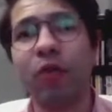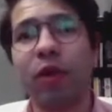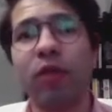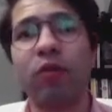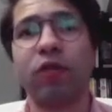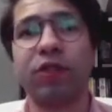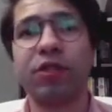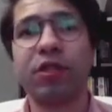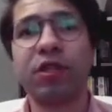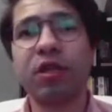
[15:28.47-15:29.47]
I can weigh the
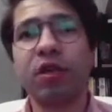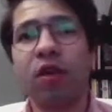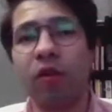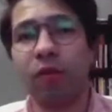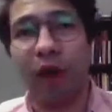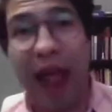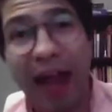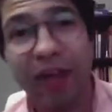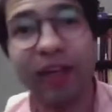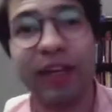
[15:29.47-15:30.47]
universe, the more
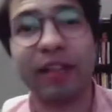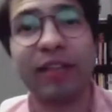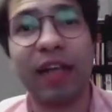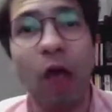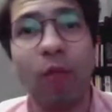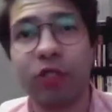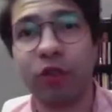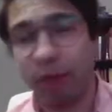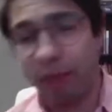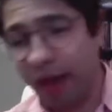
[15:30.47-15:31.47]
accurately I can tell how much
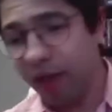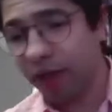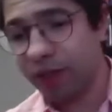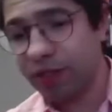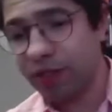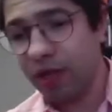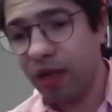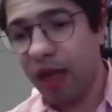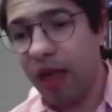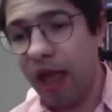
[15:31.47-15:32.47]
dark matter there is,
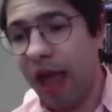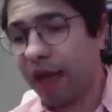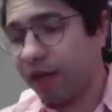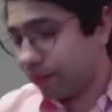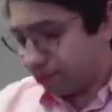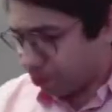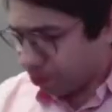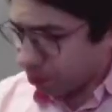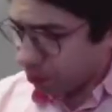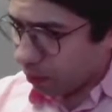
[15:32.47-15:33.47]
and
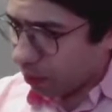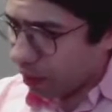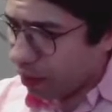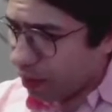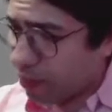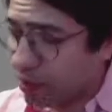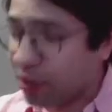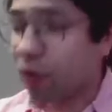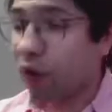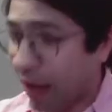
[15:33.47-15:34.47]
that
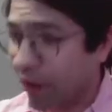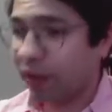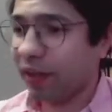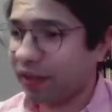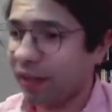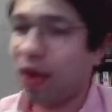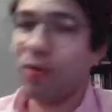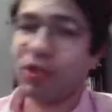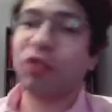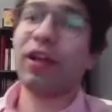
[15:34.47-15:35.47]
means the more accurately I can tell
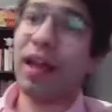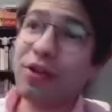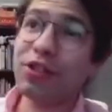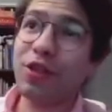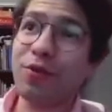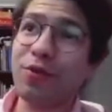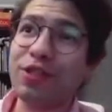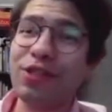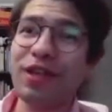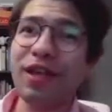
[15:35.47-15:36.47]
how much dark energy there
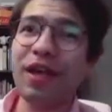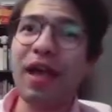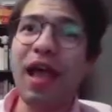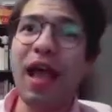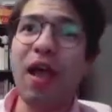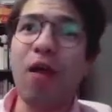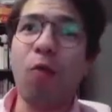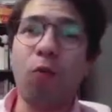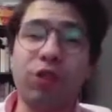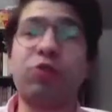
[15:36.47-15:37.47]
is,
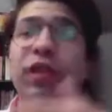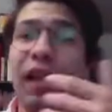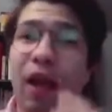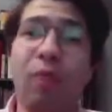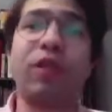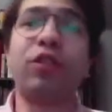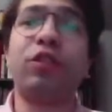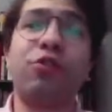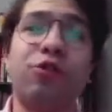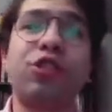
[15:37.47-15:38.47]
which would allow me to
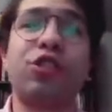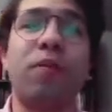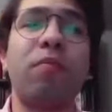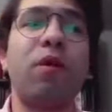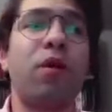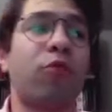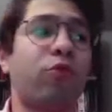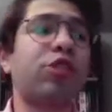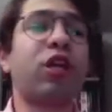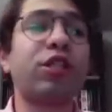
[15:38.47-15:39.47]
use some
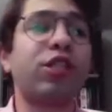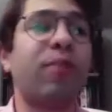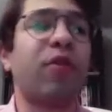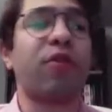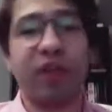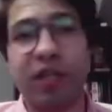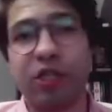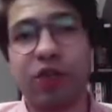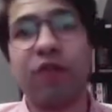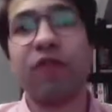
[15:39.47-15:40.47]
results about their
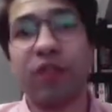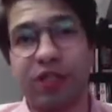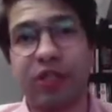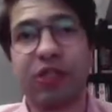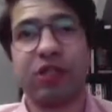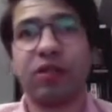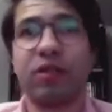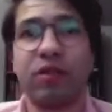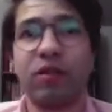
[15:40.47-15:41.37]
nature and physics.